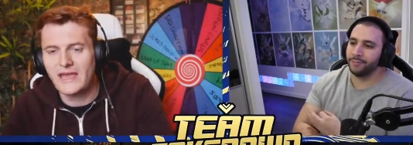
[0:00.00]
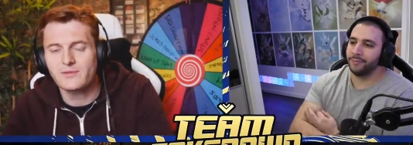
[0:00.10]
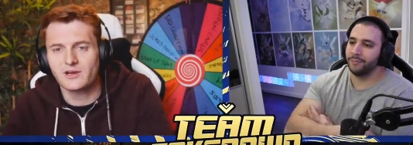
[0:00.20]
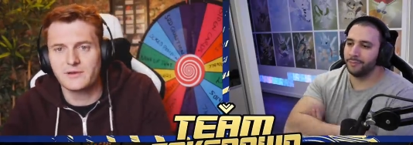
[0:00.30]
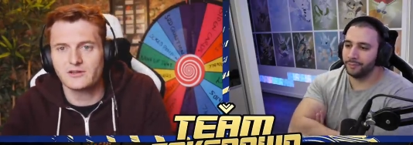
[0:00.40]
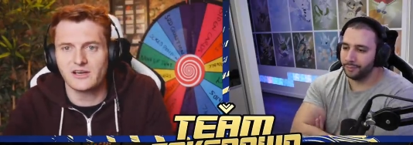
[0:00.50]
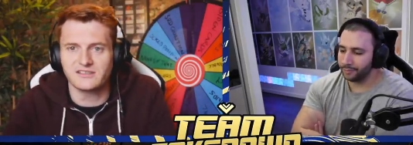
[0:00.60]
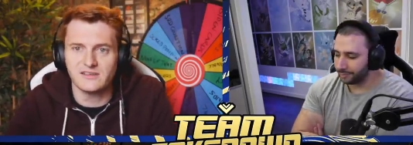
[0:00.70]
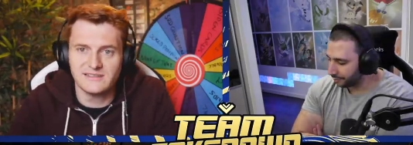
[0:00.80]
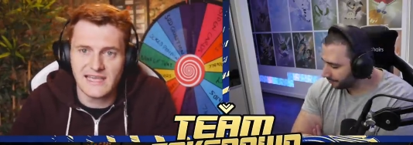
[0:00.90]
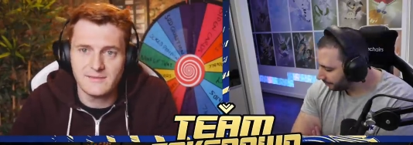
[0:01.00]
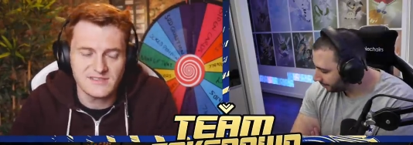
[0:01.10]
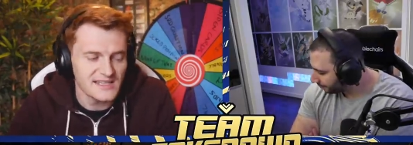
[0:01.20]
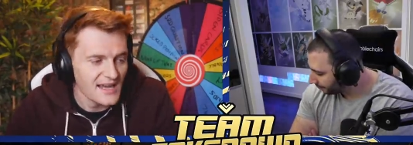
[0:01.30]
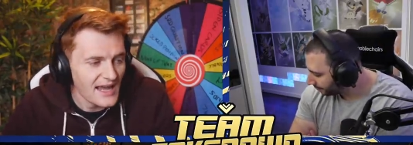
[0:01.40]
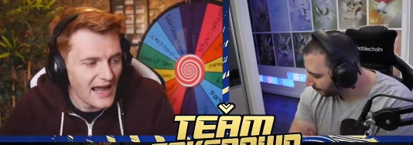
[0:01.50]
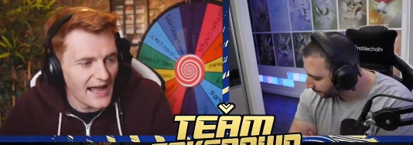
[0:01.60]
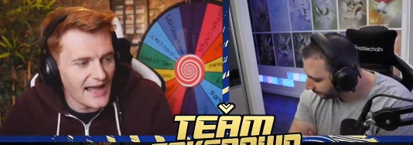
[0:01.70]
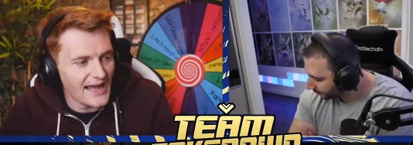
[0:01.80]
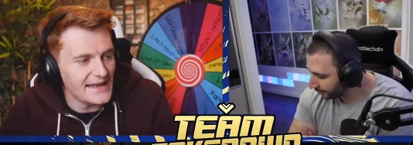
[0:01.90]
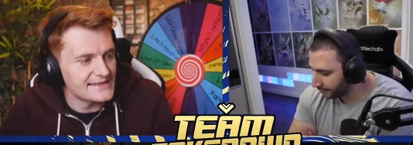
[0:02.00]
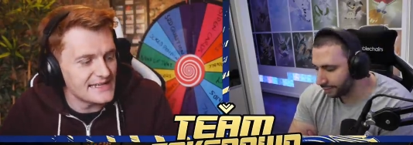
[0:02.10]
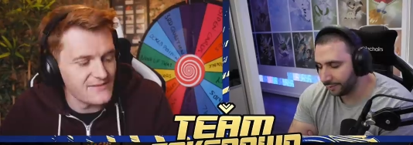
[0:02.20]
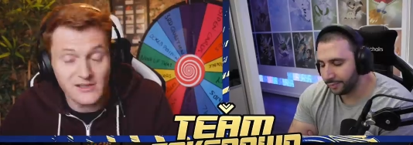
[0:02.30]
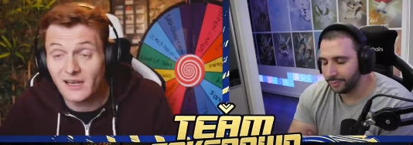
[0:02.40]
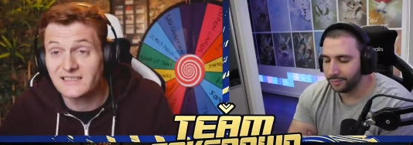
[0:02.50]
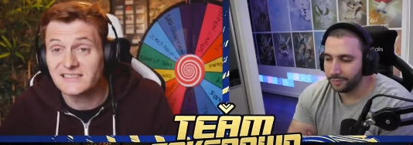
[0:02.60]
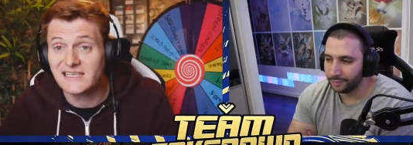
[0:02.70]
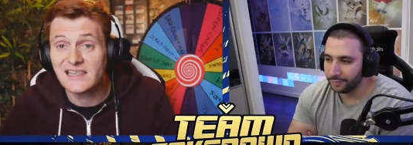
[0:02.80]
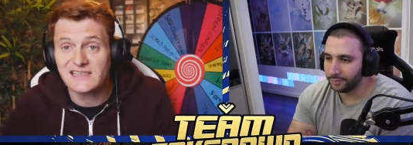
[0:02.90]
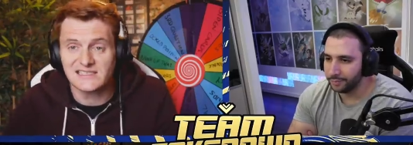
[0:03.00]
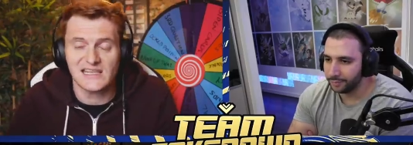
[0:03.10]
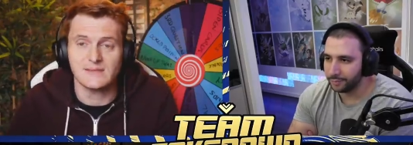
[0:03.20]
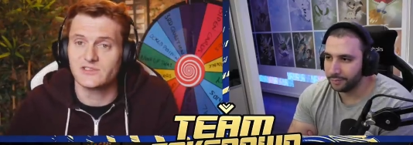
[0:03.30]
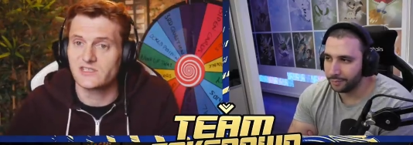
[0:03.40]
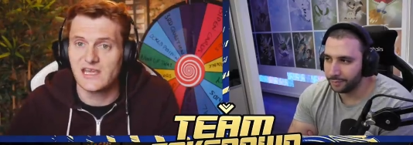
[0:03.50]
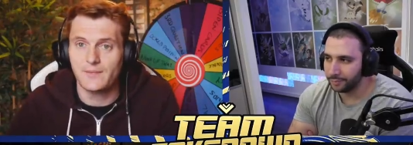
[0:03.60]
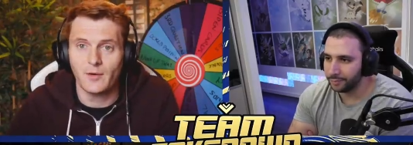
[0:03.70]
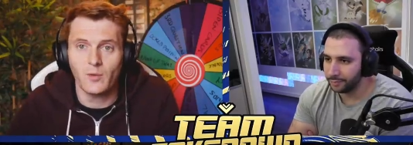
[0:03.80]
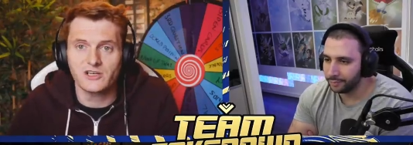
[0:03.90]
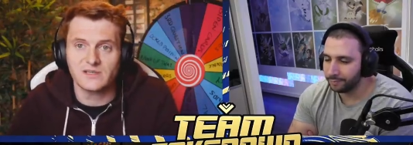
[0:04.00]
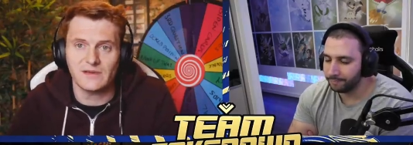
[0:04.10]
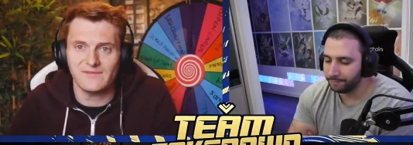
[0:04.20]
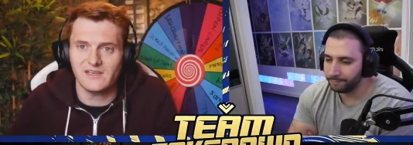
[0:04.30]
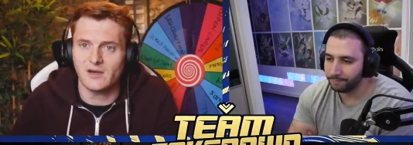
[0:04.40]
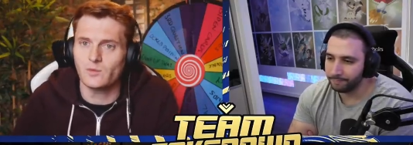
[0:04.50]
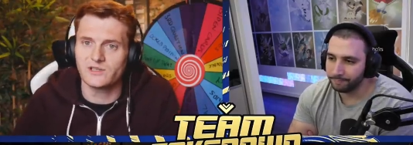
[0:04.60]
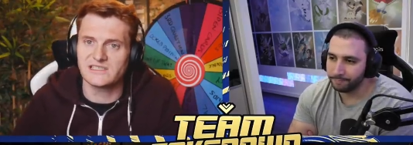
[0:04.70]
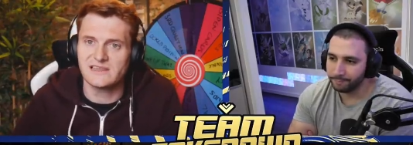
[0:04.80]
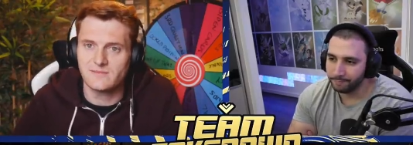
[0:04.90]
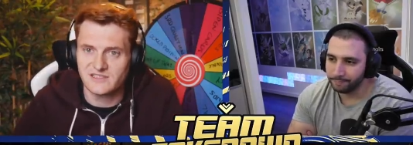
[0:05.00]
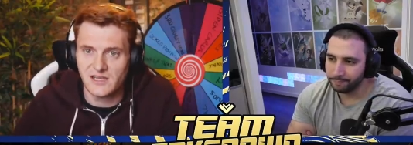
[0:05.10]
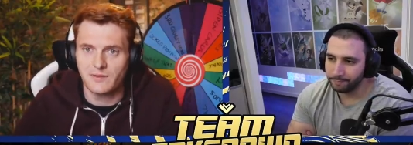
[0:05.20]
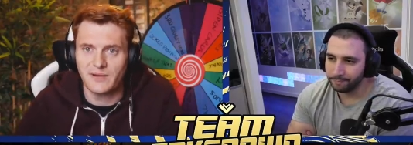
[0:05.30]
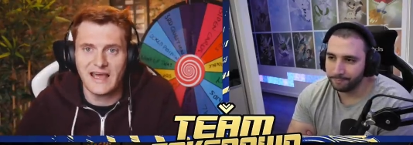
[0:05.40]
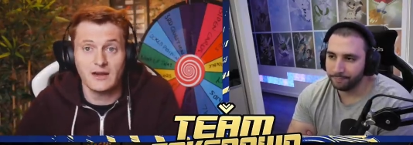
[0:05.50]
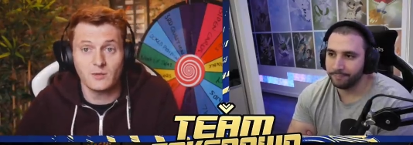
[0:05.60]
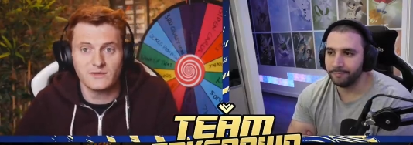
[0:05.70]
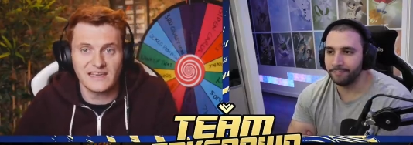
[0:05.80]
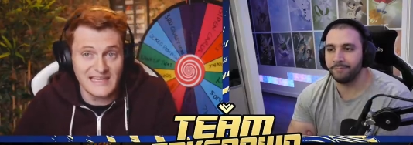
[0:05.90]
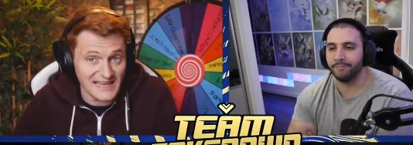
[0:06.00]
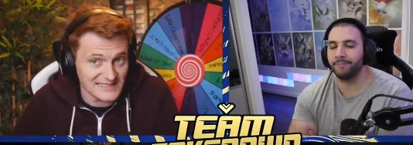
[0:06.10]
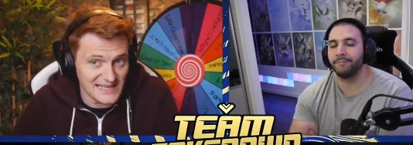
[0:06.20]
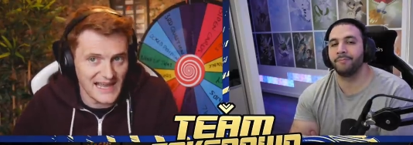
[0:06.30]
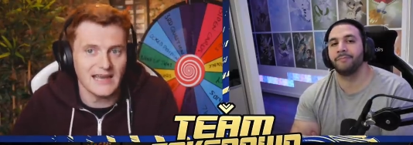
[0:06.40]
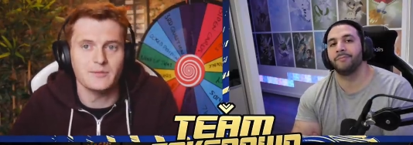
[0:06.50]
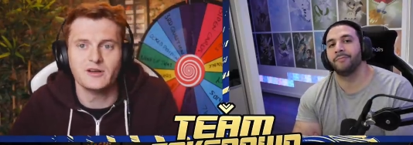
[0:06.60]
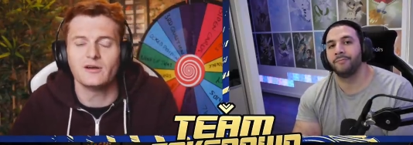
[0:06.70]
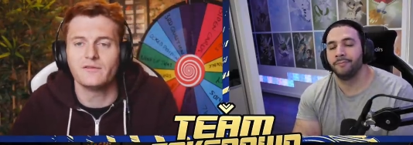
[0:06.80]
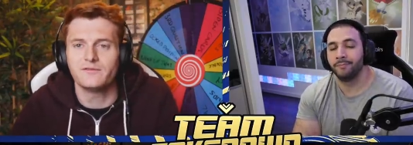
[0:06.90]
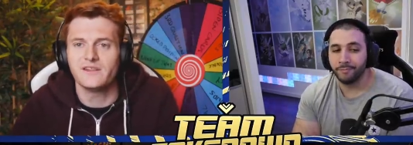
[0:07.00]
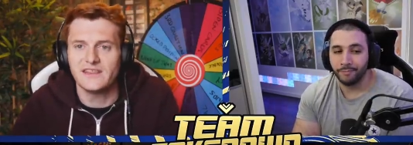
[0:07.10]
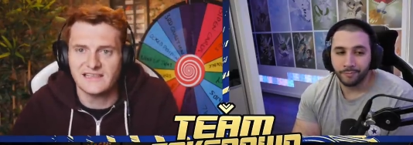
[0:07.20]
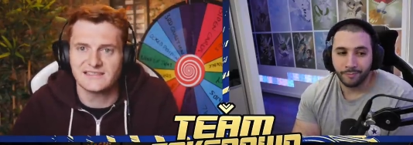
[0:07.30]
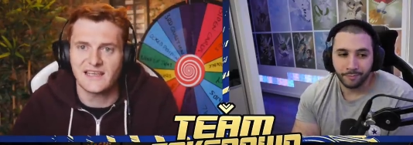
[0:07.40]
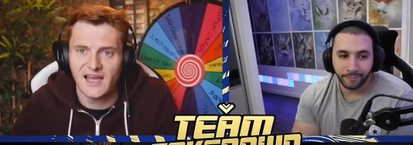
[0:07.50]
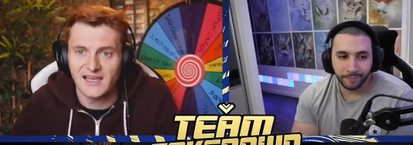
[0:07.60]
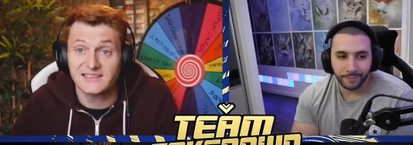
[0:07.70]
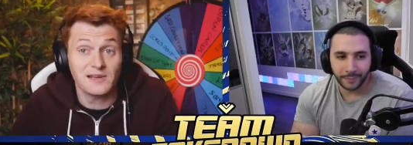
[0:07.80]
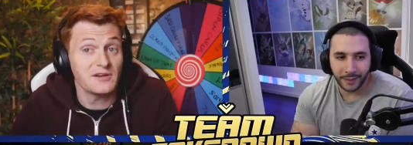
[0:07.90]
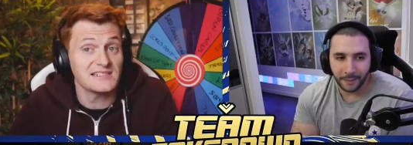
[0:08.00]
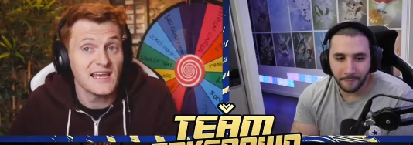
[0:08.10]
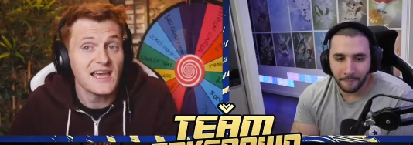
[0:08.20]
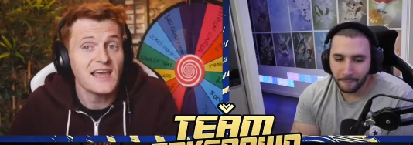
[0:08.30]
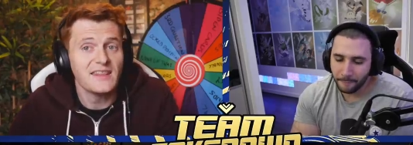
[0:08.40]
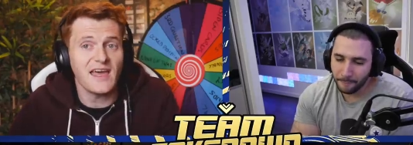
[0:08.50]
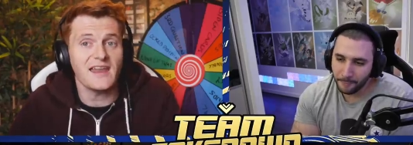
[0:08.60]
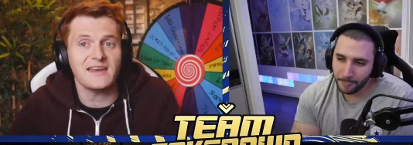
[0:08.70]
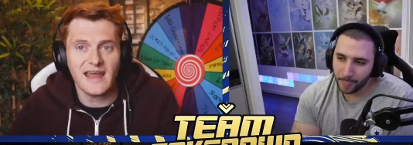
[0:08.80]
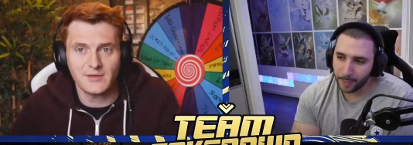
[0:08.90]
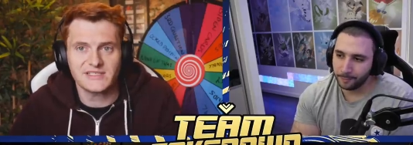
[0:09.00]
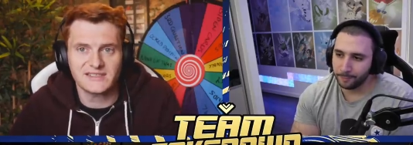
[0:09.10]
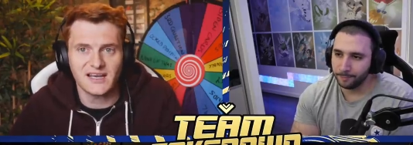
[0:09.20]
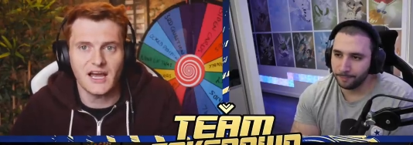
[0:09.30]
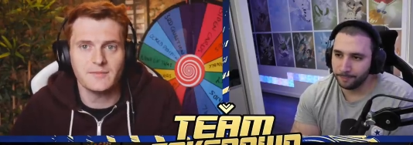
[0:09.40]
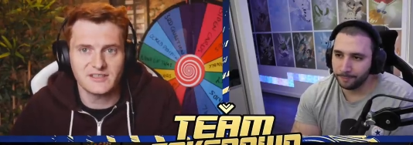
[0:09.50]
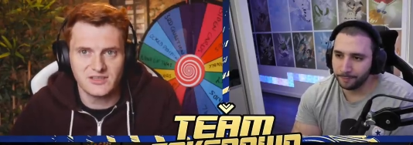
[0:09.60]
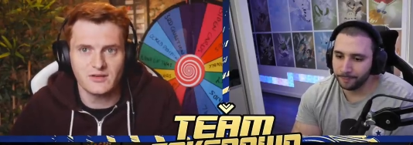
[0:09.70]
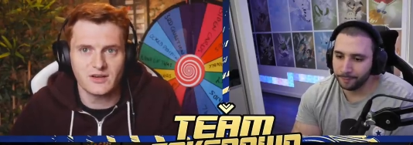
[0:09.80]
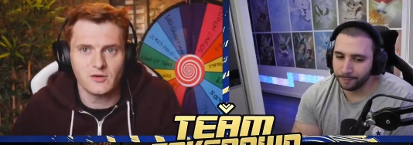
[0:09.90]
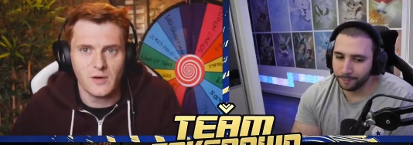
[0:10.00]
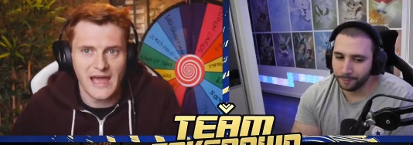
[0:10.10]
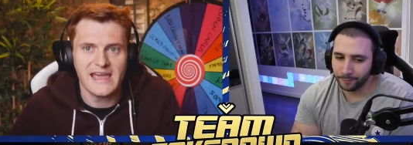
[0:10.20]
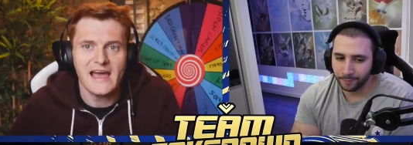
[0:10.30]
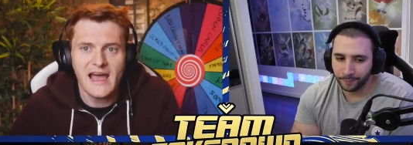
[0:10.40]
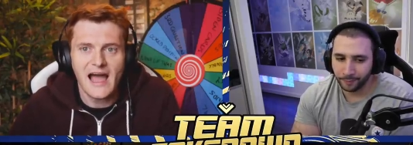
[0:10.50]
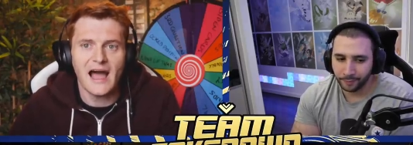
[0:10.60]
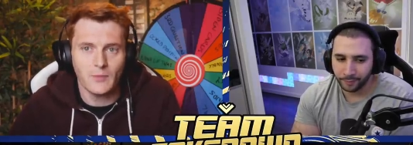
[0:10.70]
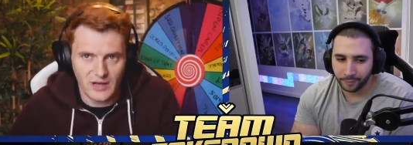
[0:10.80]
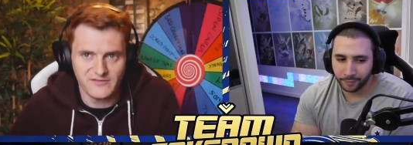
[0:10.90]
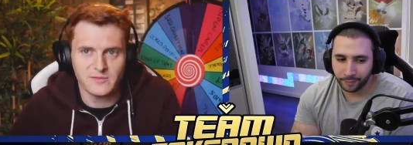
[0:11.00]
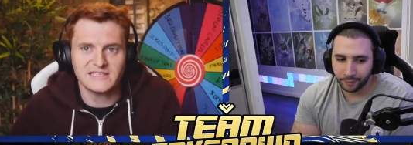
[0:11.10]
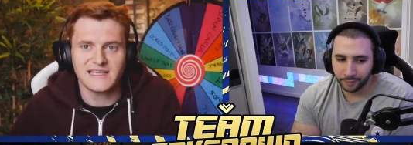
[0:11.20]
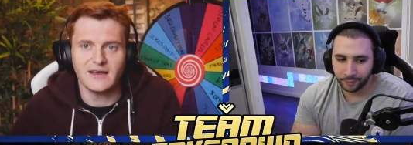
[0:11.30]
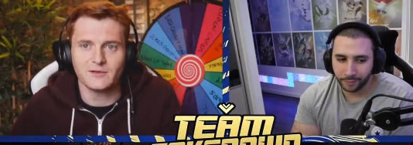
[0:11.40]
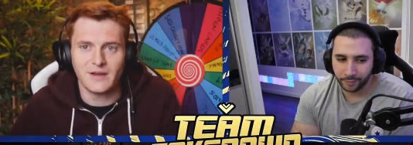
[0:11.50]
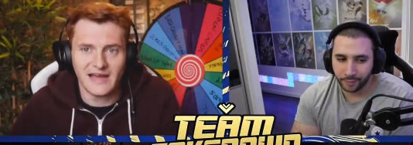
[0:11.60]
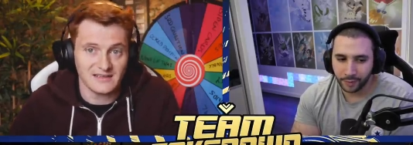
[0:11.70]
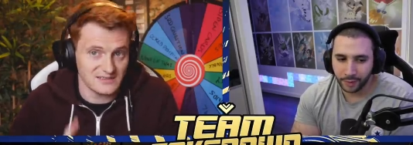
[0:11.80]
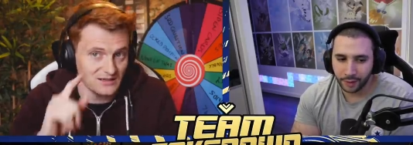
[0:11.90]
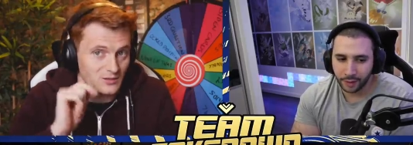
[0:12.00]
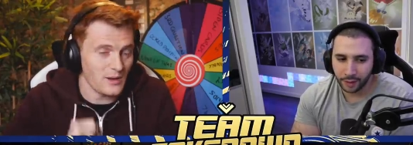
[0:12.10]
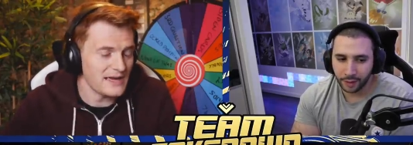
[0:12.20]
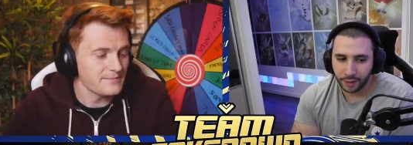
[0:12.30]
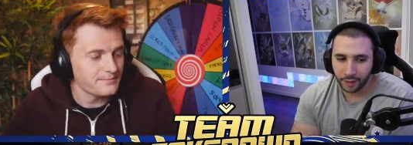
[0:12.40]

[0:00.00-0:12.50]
Speaker 1: We're going to build our two teams. And if you'd like to see these teams, just keep on watching. But if you don't want to see them so you can play along with the guessing element of this uh, series, then now is the time to look away and wait for me to say look back. So look away.